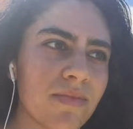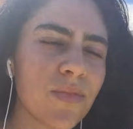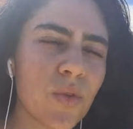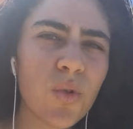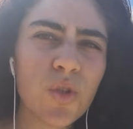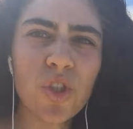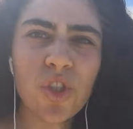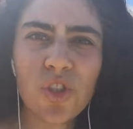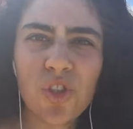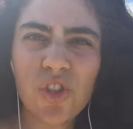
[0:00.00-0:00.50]

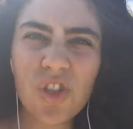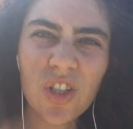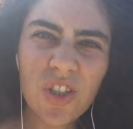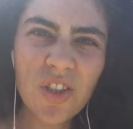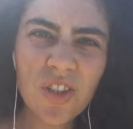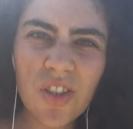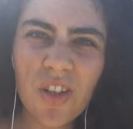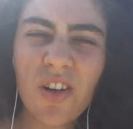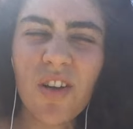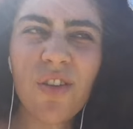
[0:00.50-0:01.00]
Which is
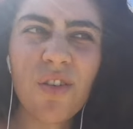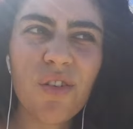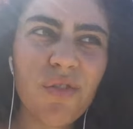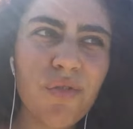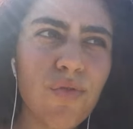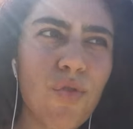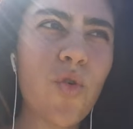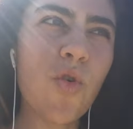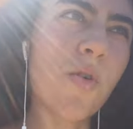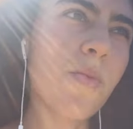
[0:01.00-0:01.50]
just another
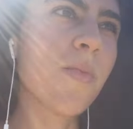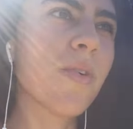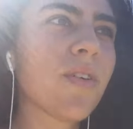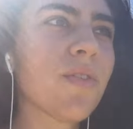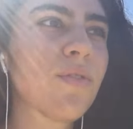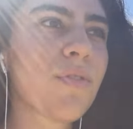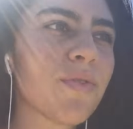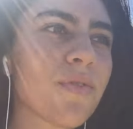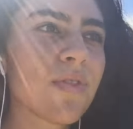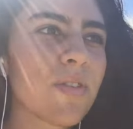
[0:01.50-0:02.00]
form
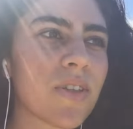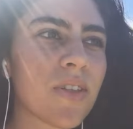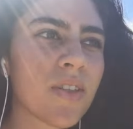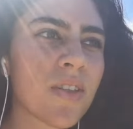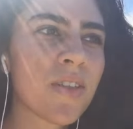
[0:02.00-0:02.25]
of